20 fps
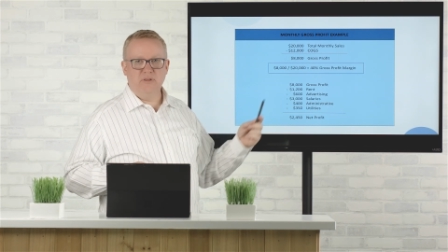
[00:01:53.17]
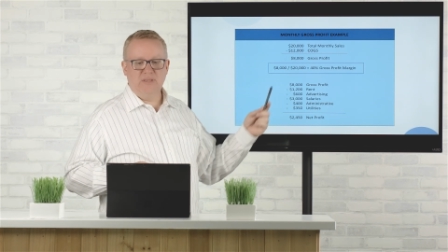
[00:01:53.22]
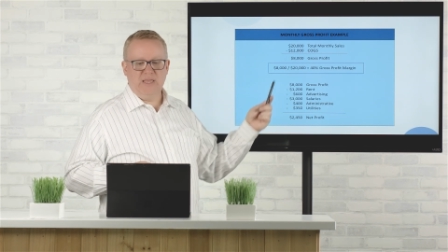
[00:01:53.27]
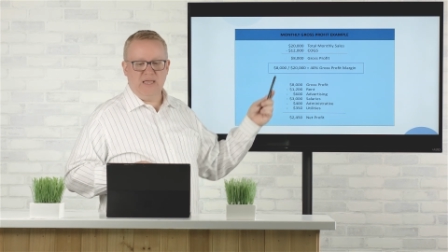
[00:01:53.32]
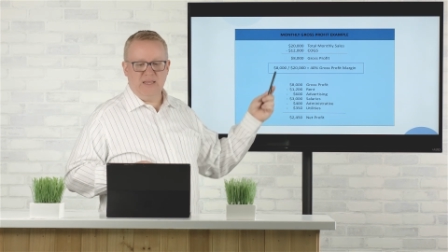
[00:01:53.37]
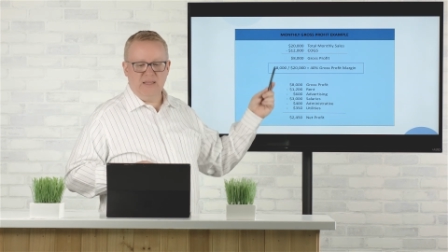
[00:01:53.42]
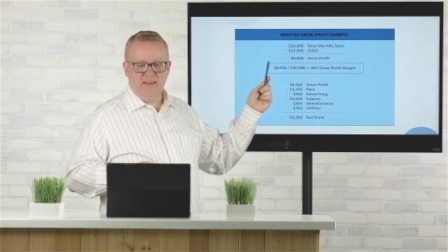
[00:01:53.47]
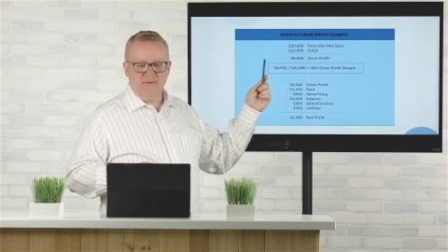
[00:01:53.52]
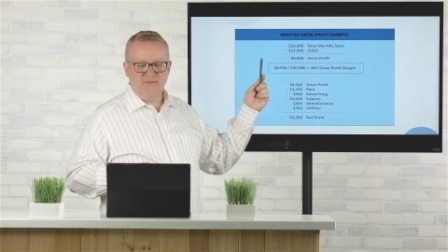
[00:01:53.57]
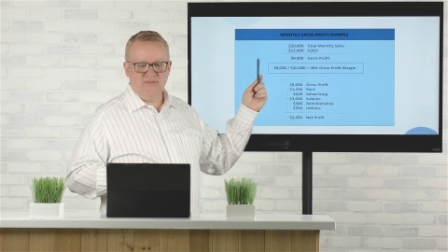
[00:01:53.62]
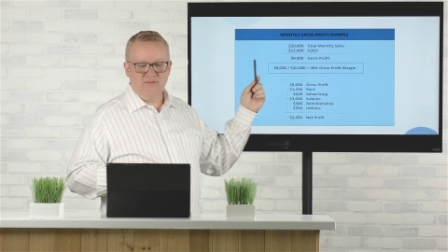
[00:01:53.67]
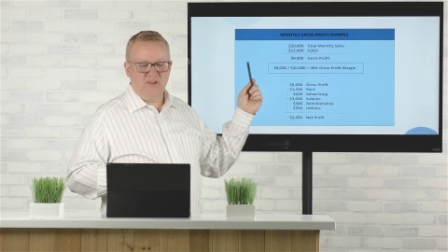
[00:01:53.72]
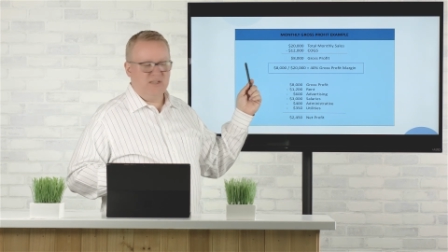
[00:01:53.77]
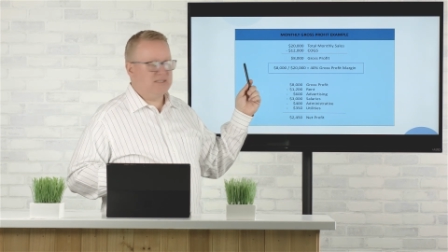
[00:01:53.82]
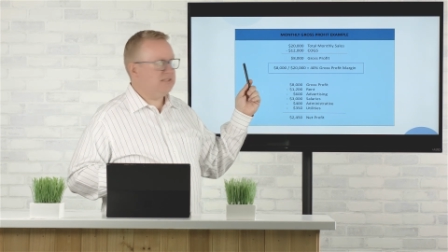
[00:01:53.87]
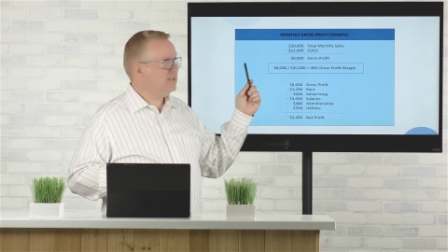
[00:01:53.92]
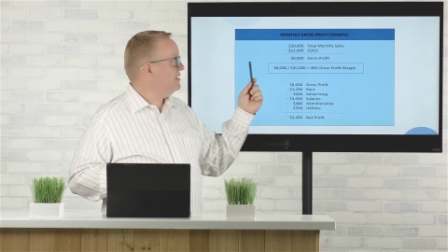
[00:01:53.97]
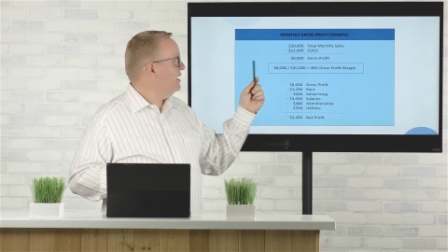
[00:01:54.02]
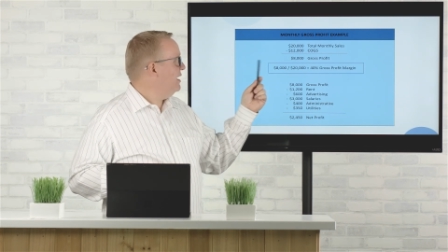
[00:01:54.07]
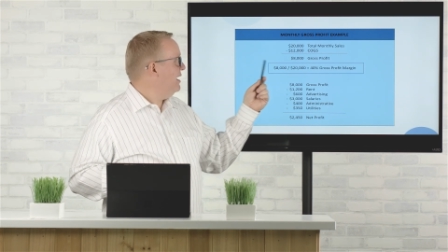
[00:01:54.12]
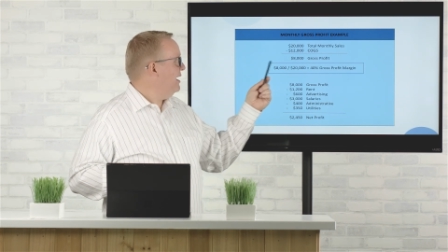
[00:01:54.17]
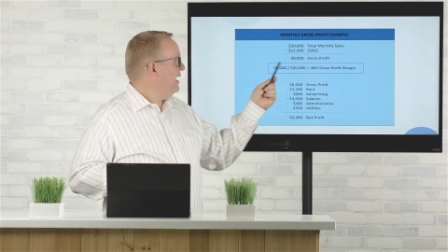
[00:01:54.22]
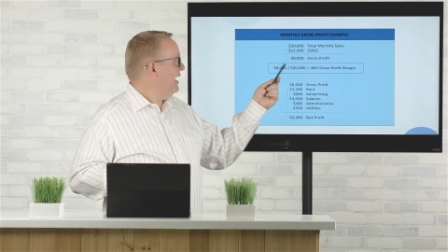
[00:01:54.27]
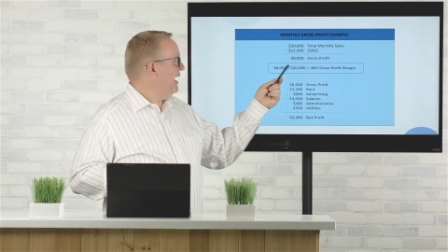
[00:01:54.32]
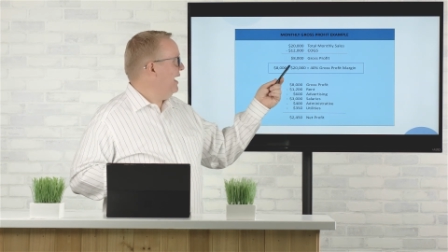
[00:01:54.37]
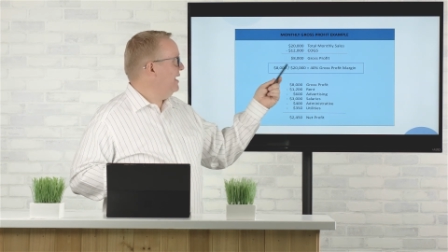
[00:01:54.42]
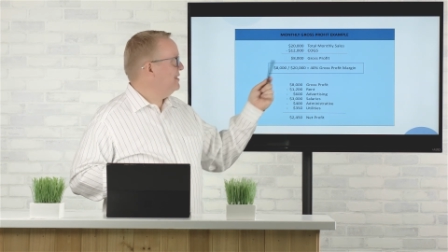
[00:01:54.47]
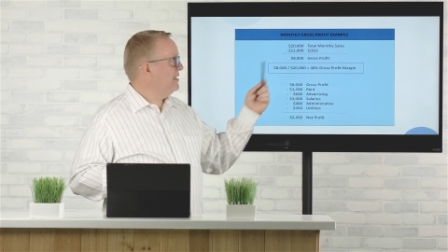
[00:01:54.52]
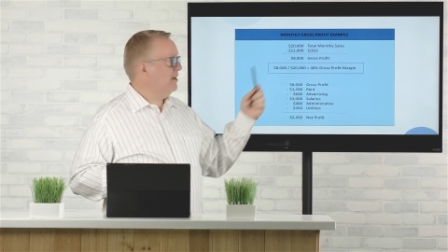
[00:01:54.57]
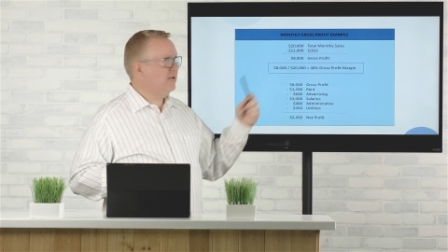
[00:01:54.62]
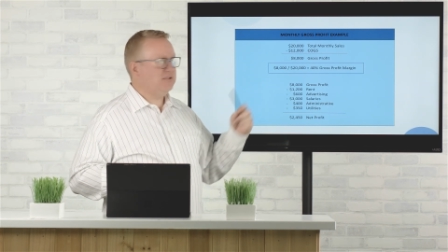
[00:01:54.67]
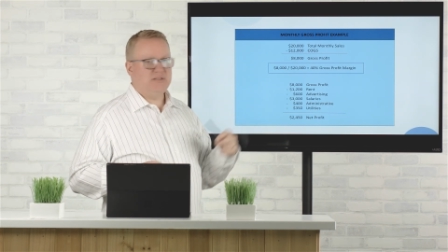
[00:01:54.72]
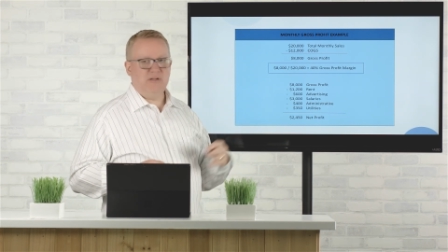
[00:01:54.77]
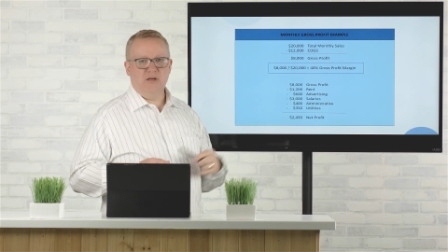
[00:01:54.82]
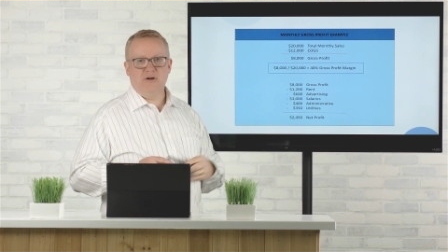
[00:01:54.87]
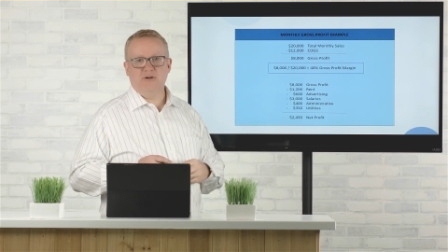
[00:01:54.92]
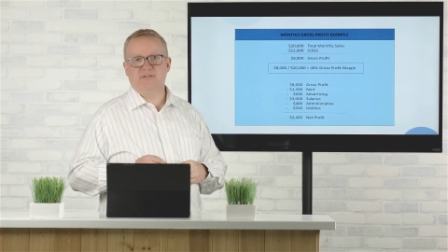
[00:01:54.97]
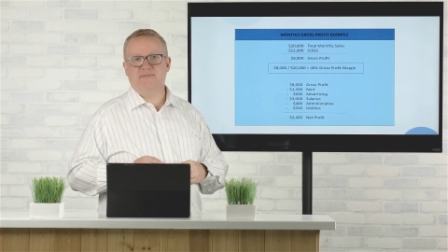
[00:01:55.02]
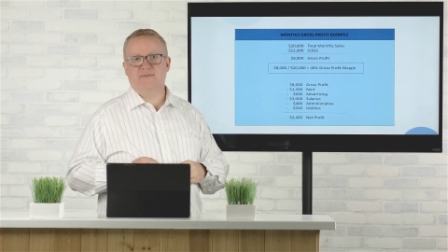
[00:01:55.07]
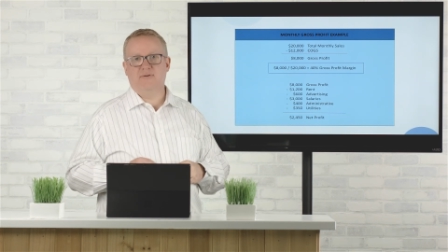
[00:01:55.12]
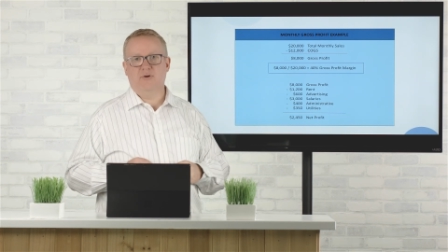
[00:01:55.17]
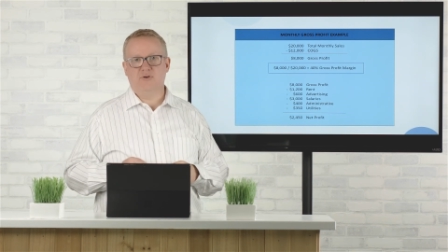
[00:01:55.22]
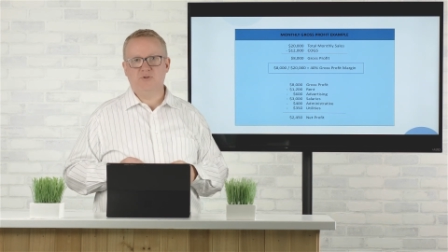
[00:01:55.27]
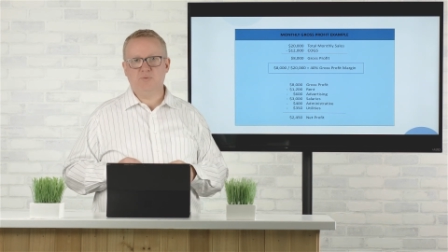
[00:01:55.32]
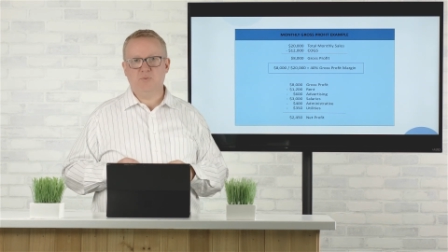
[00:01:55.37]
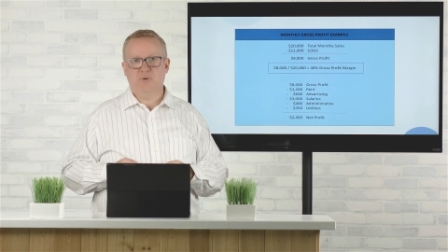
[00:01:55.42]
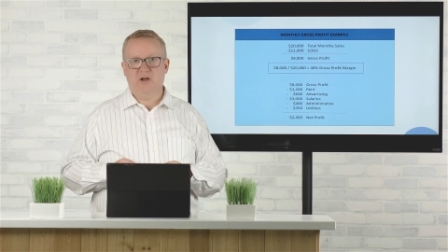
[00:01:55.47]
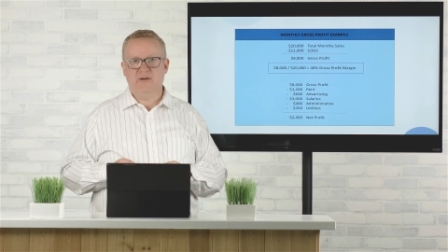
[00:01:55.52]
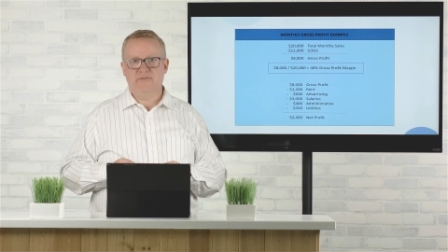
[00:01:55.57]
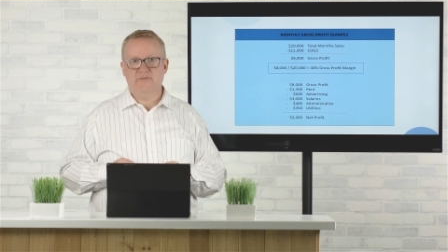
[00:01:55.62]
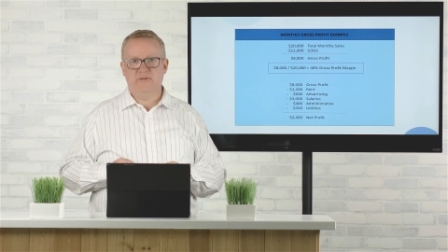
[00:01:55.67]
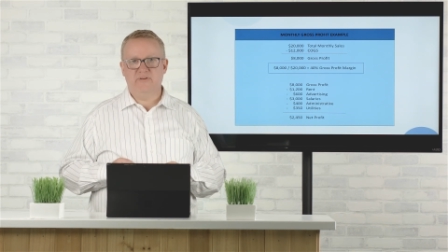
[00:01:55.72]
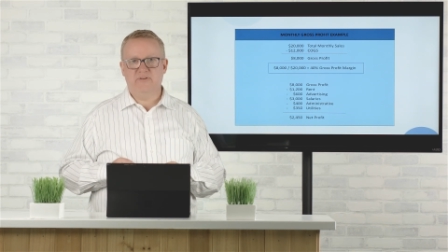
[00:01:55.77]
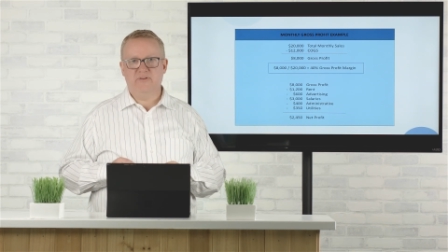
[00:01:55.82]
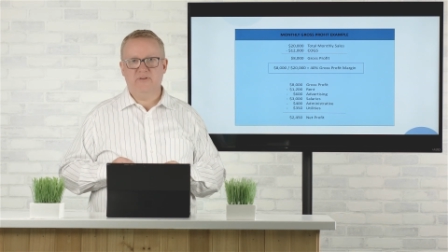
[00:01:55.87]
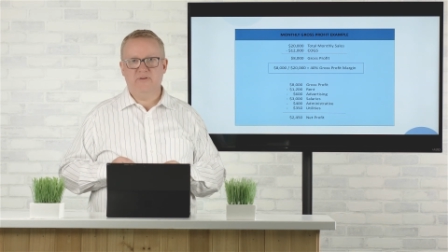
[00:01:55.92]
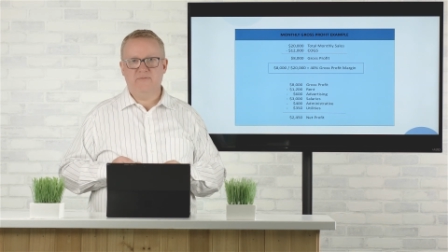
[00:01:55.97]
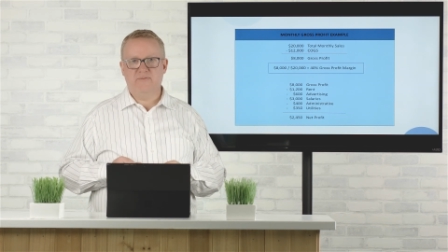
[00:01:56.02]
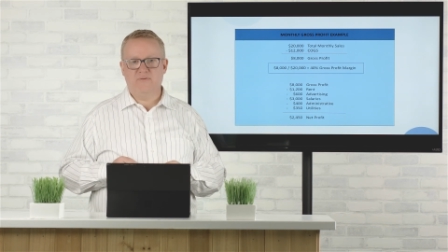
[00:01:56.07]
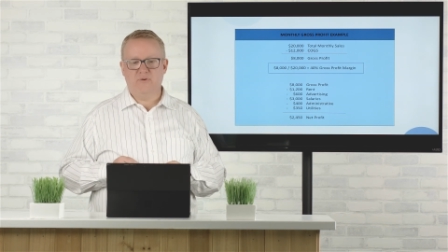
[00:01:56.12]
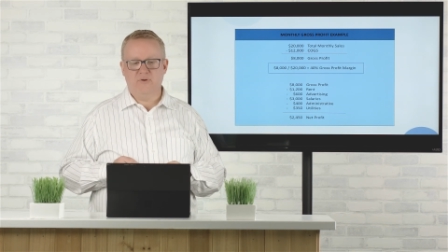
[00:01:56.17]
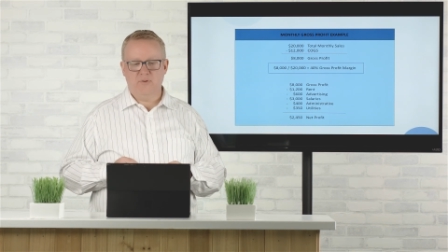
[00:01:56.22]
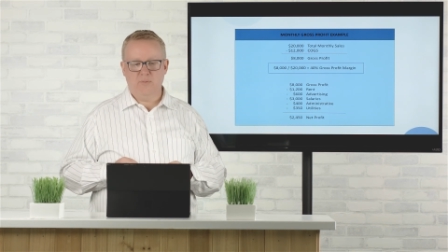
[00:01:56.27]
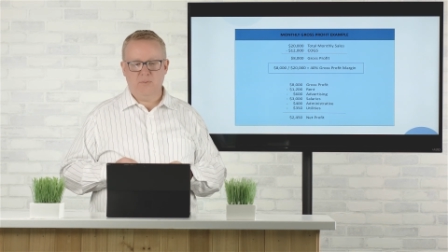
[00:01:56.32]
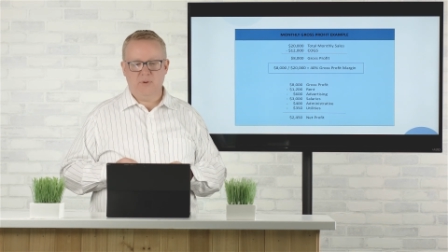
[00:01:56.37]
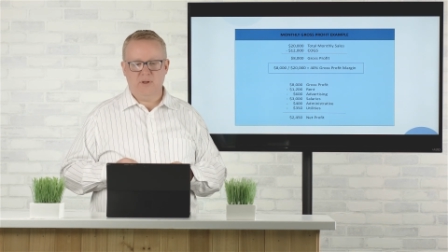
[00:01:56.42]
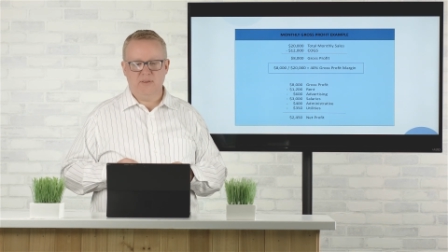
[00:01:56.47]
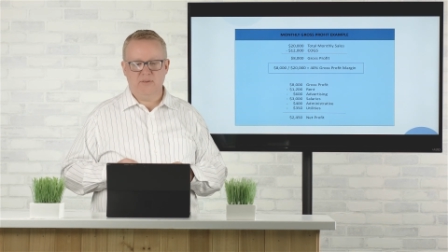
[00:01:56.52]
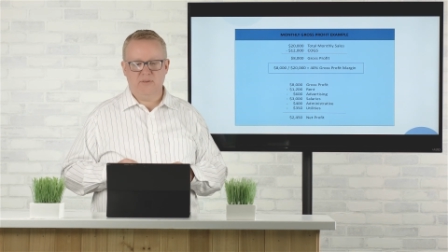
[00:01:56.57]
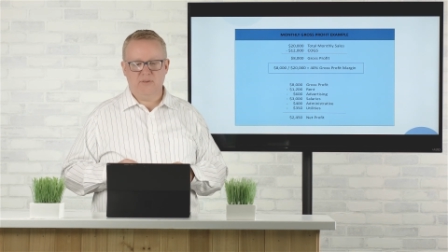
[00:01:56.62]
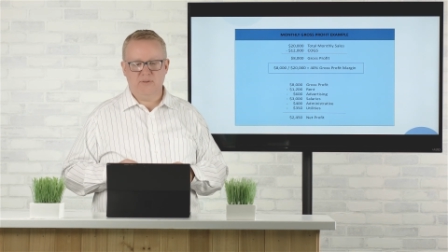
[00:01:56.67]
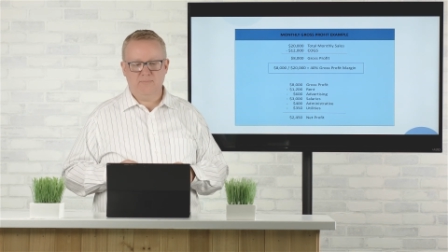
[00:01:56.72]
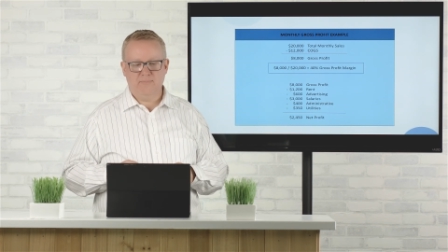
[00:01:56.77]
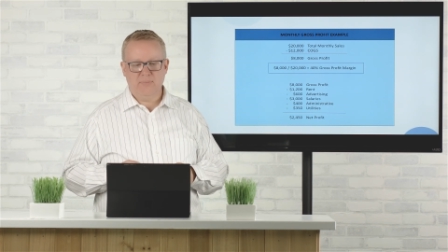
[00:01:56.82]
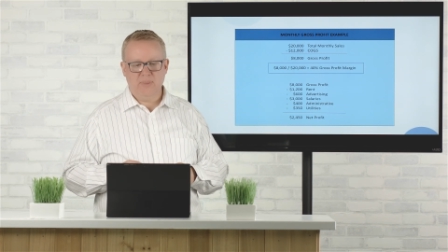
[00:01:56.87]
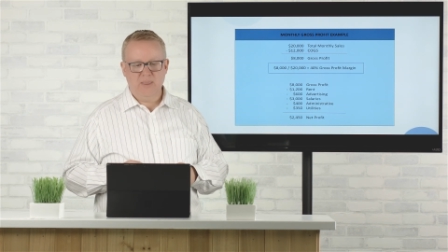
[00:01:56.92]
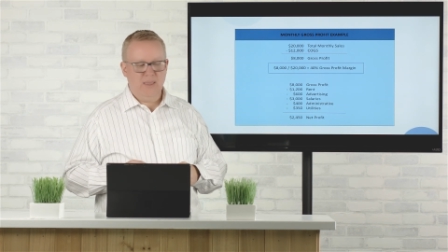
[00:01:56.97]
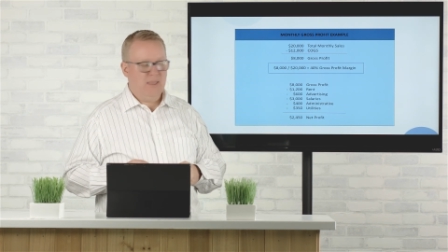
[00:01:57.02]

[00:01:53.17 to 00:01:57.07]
That leaves us $8,000 of gross profit for the month.